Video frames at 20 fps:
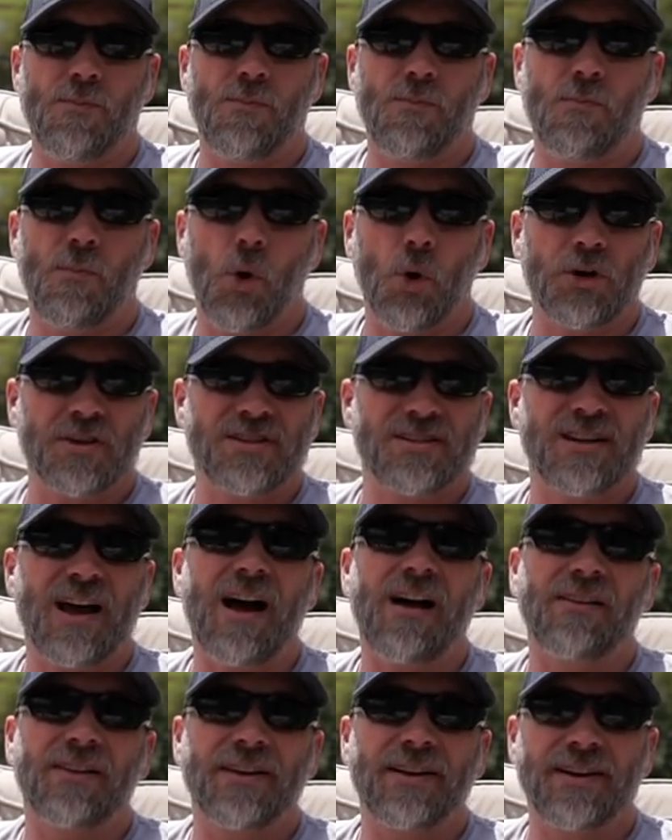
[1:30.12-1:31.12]
more
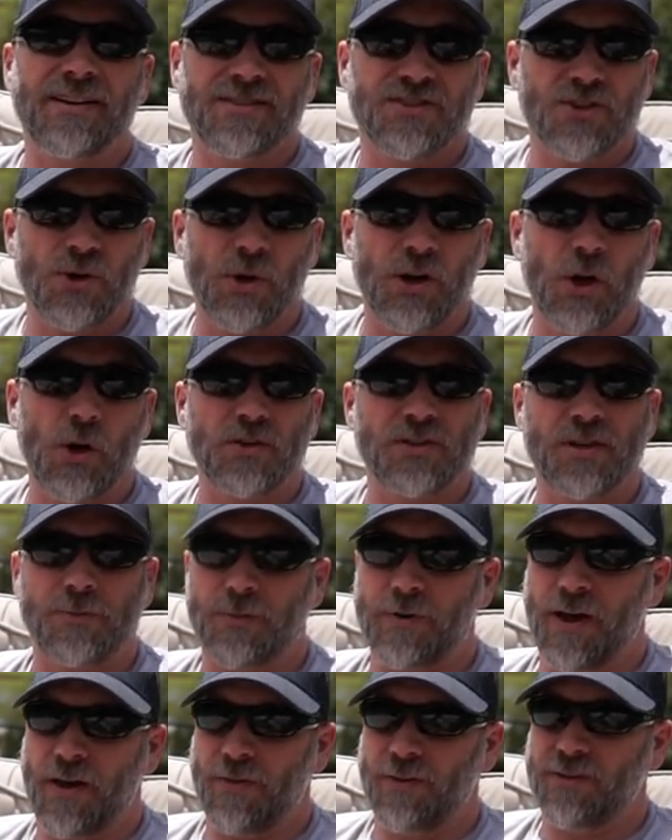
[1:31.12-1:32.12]
solid, and so it goes
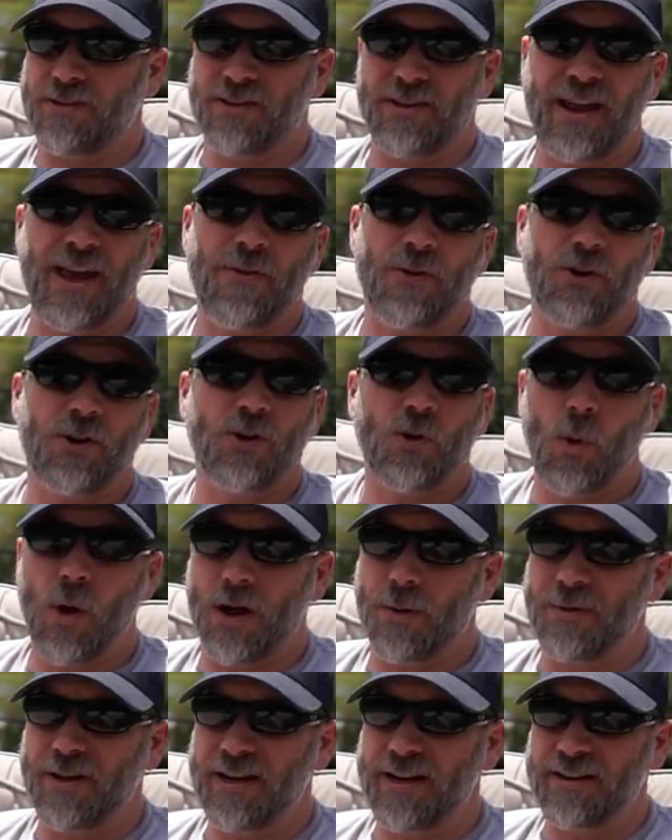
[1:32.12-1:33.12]
together
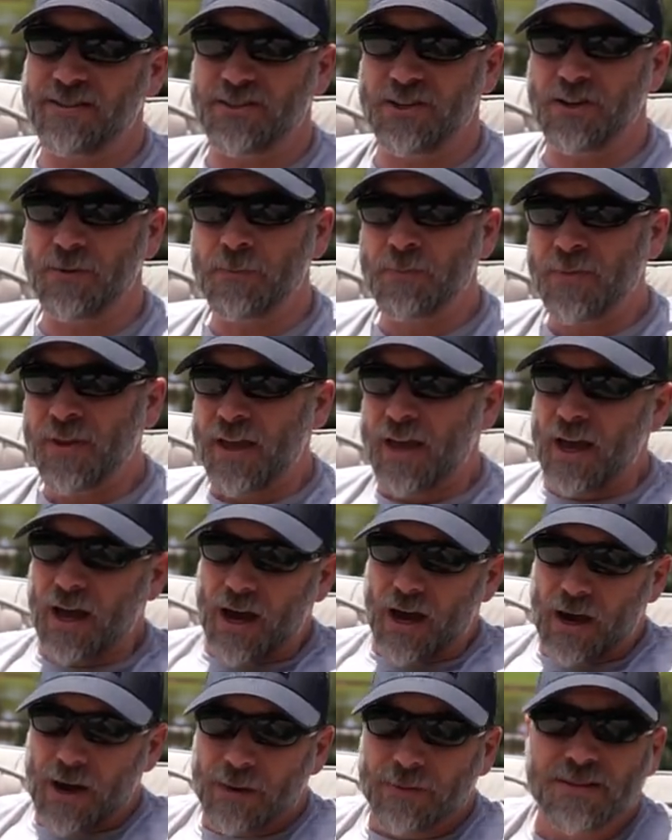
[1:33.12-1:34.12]
quite a bit easier.
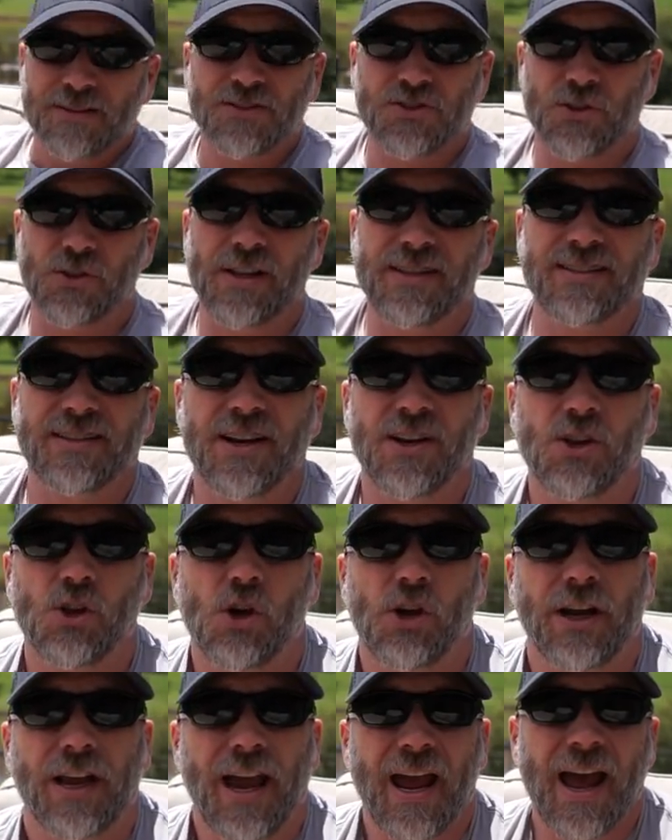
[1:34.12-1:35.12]
So let's take a
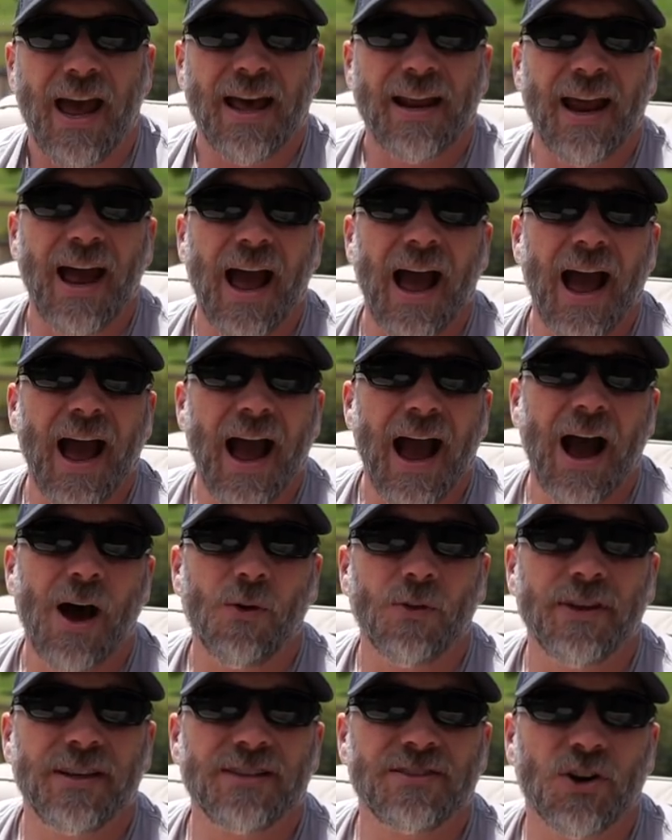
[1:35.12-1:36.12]
look at how
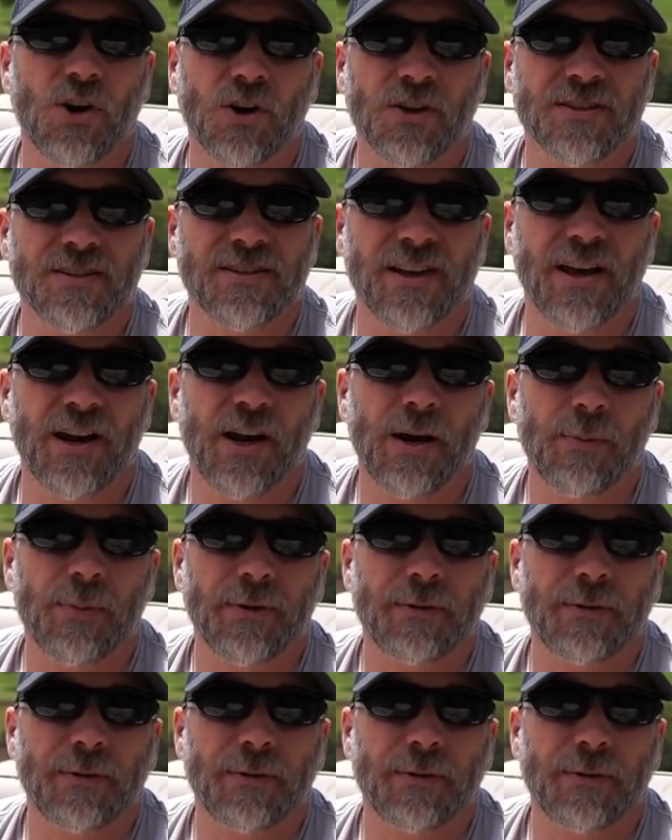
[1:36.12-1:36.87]
these are set up.